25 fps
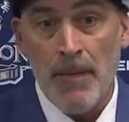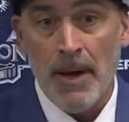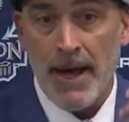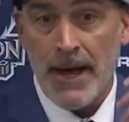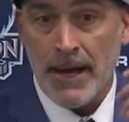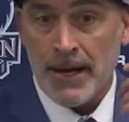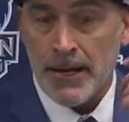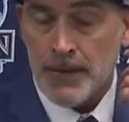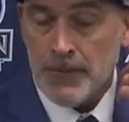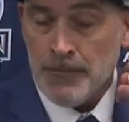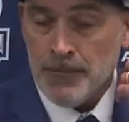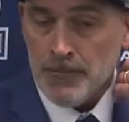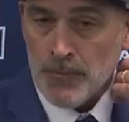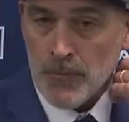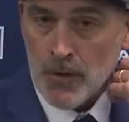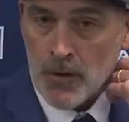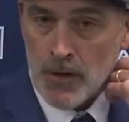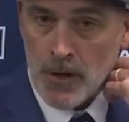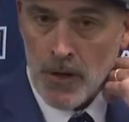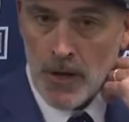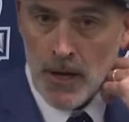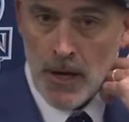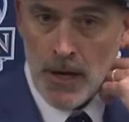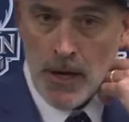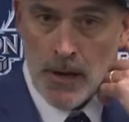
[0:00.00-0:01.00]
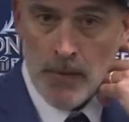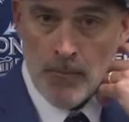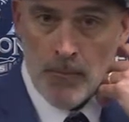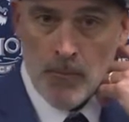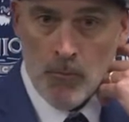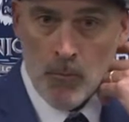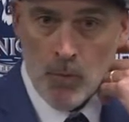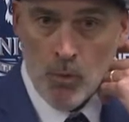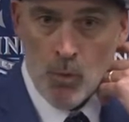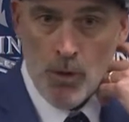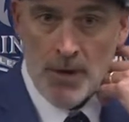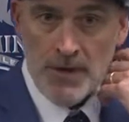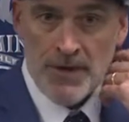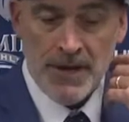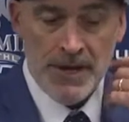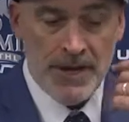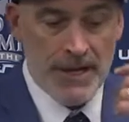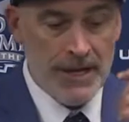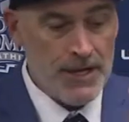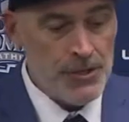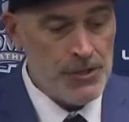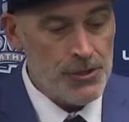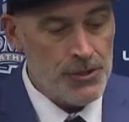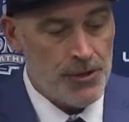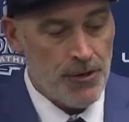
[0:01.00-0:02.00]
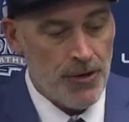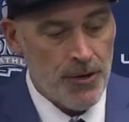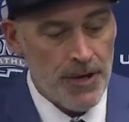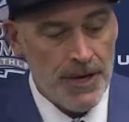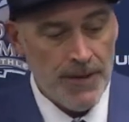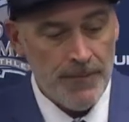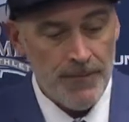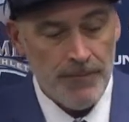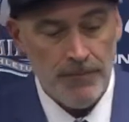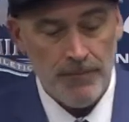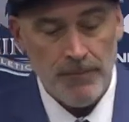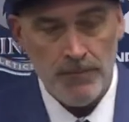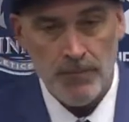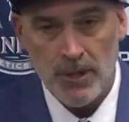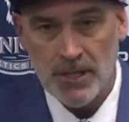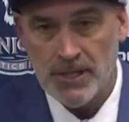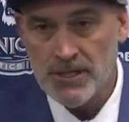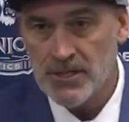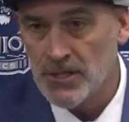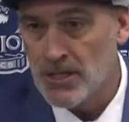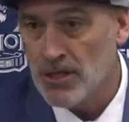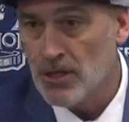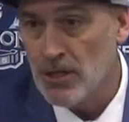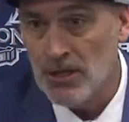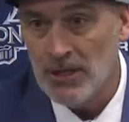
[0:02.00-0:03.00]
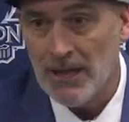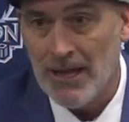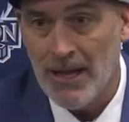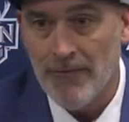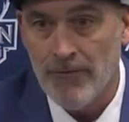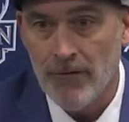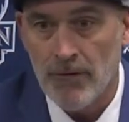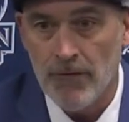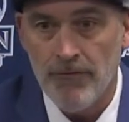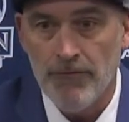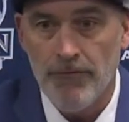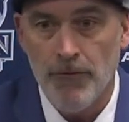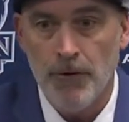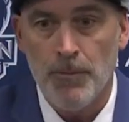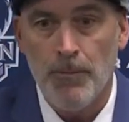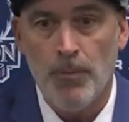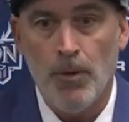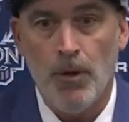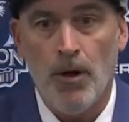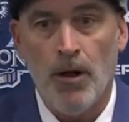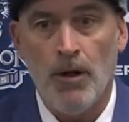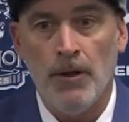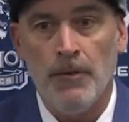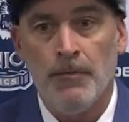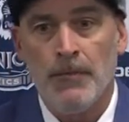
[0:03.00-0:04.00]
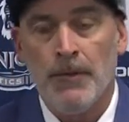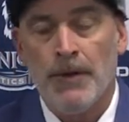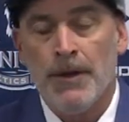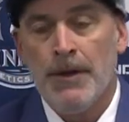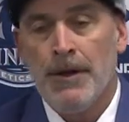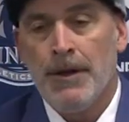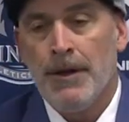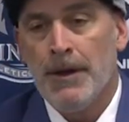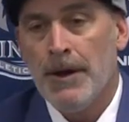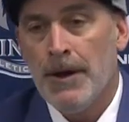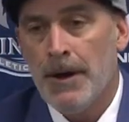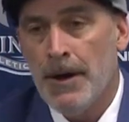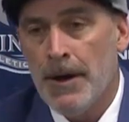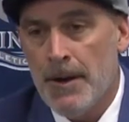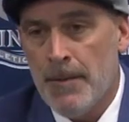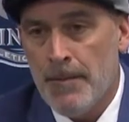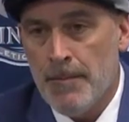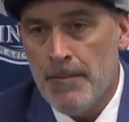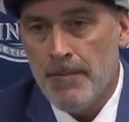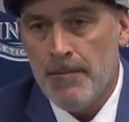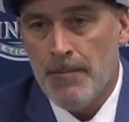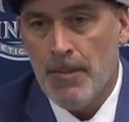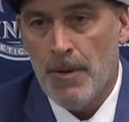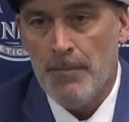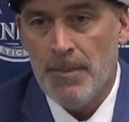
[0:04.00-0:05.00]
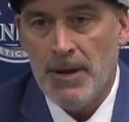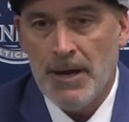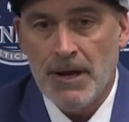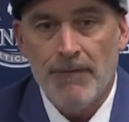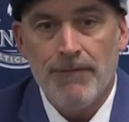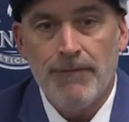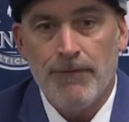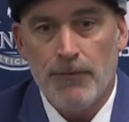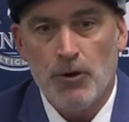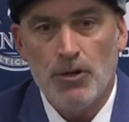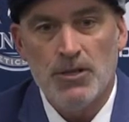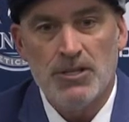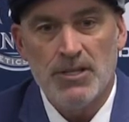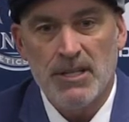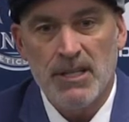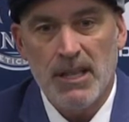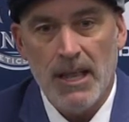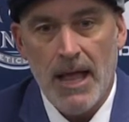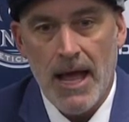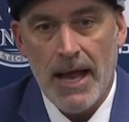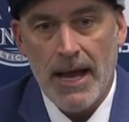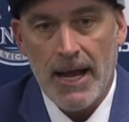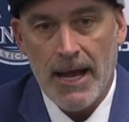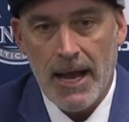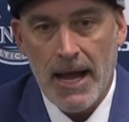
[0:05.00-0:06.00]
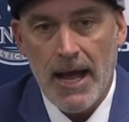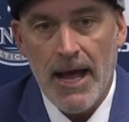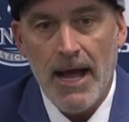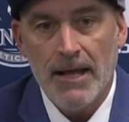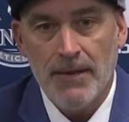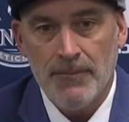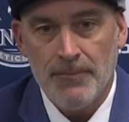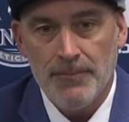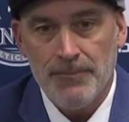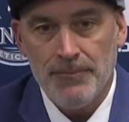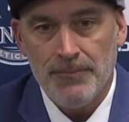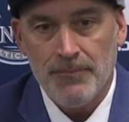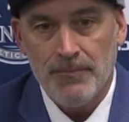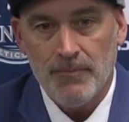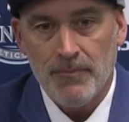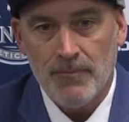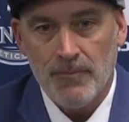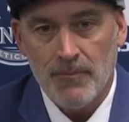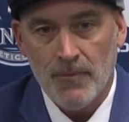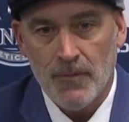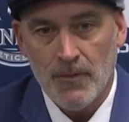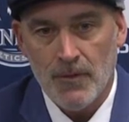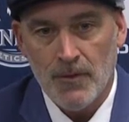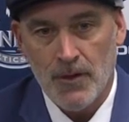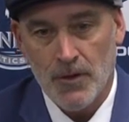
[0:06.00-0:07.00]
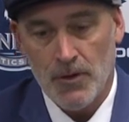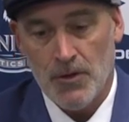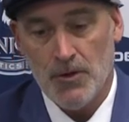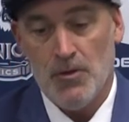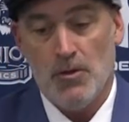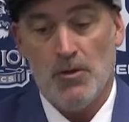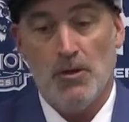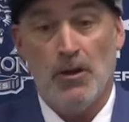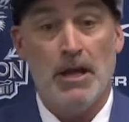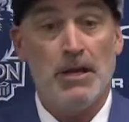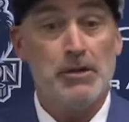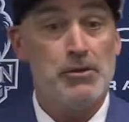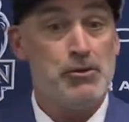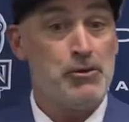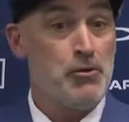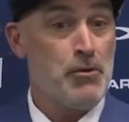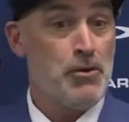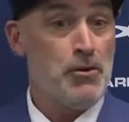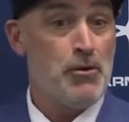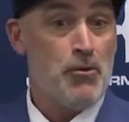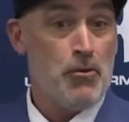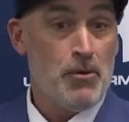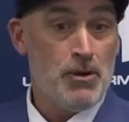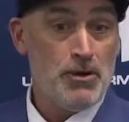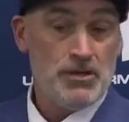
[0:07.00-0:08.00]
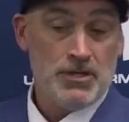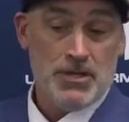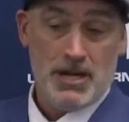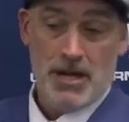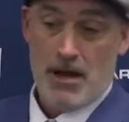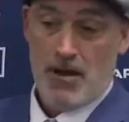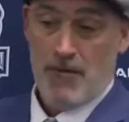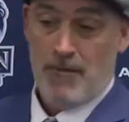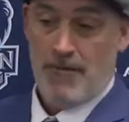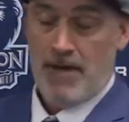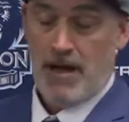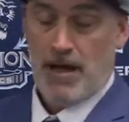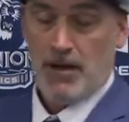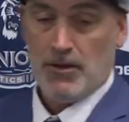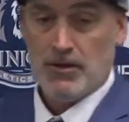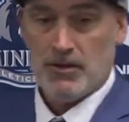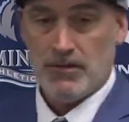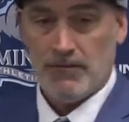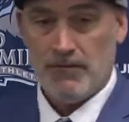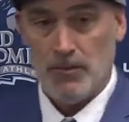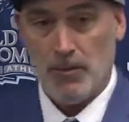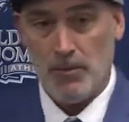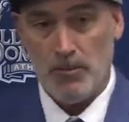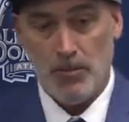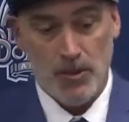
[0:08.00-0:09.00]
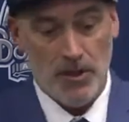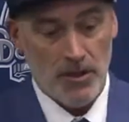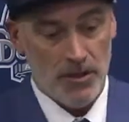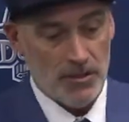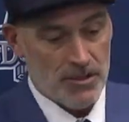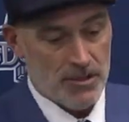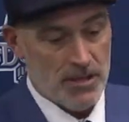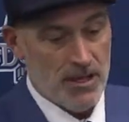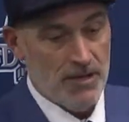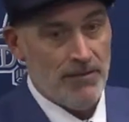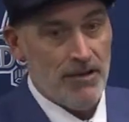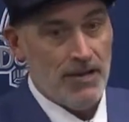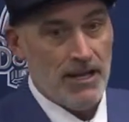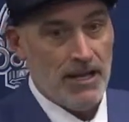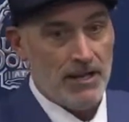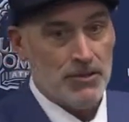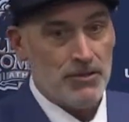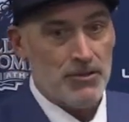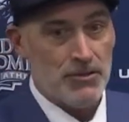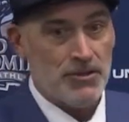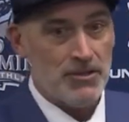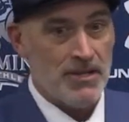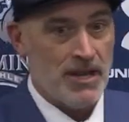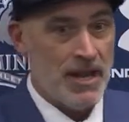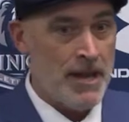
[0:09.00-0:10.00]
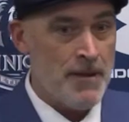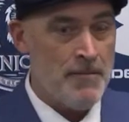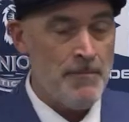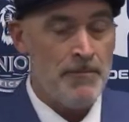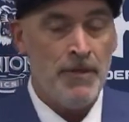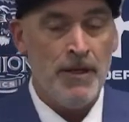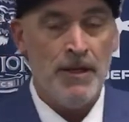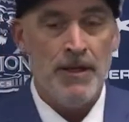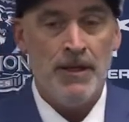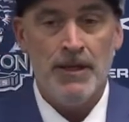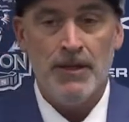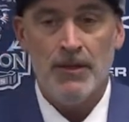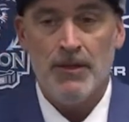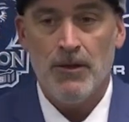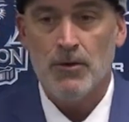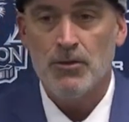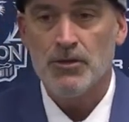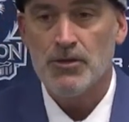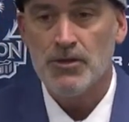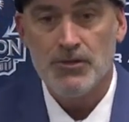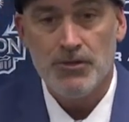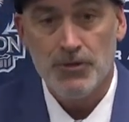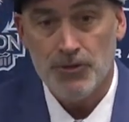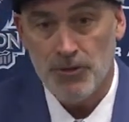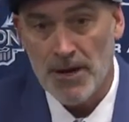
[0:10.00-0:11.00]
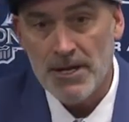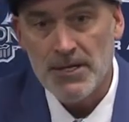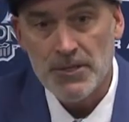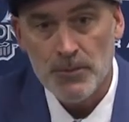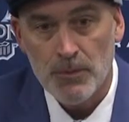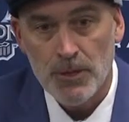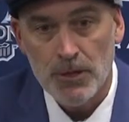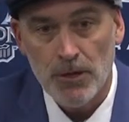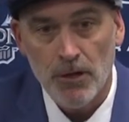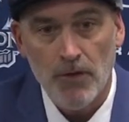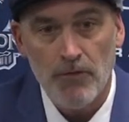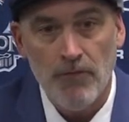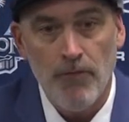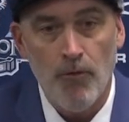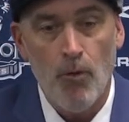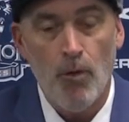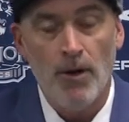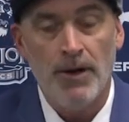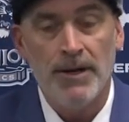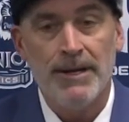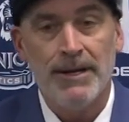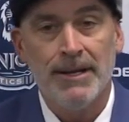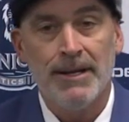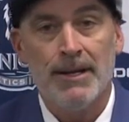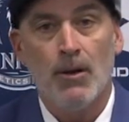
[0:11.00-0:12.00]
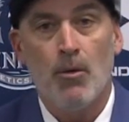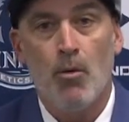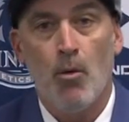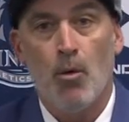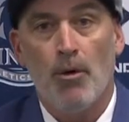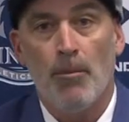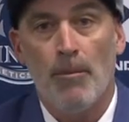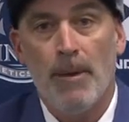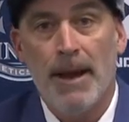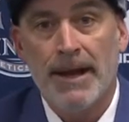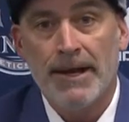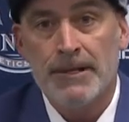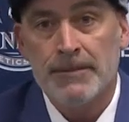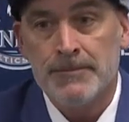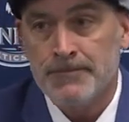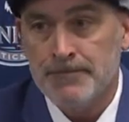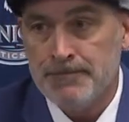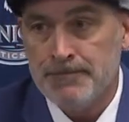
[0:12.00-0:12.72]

back um, with an injury, plays a good level of football, um, but being a first in line guy, like Jordan Hoy is a guy who values football, Steven does the same. Those are the traits we look for in a quarterback.